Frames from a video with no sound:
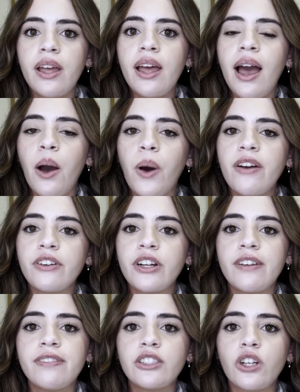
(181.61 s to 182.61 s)
However,
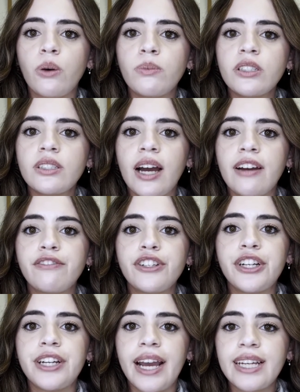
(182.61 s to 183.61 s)
if it's almost time for
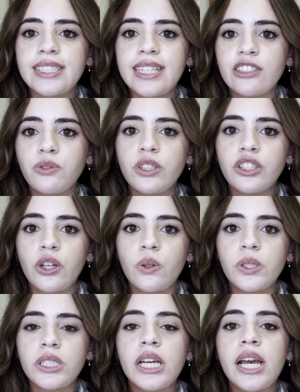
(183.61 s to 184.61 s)
your next scheduled
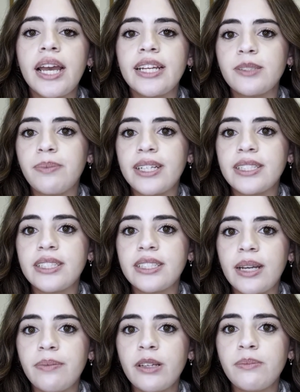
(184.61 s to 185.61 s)
dose, it's best to
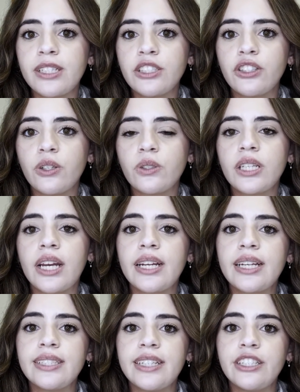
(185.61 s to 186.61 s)
skip the missed dose and
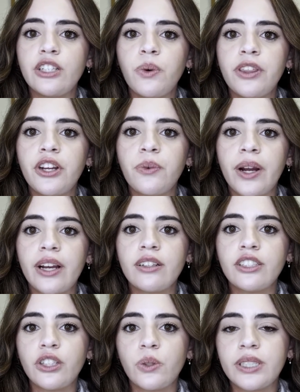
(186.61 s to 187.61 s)
continue with your regular
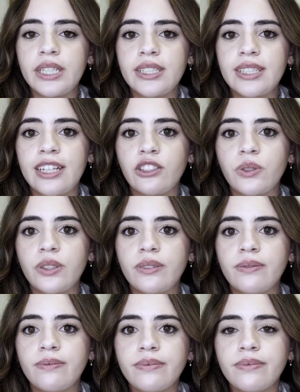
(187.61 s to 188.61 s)
dosing schedule.
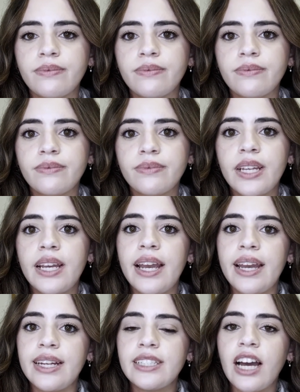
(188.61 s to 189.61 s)

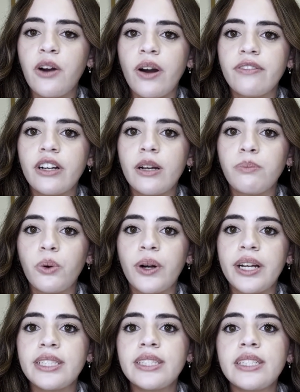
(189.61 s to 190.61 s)
It is, however,
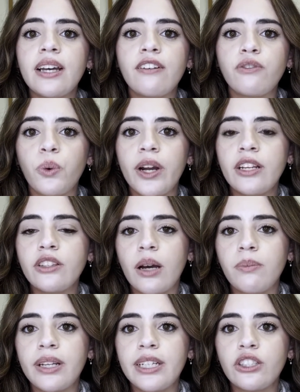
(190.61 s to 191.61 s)
important to avoid
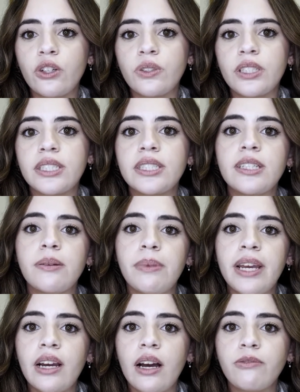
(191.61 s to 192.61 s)
doubling doses to
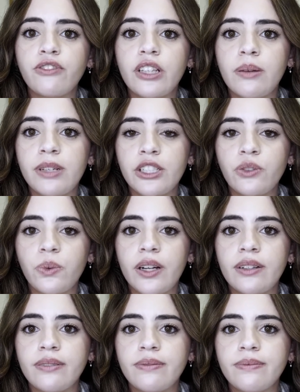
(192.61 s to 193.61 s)
make up for the missed one.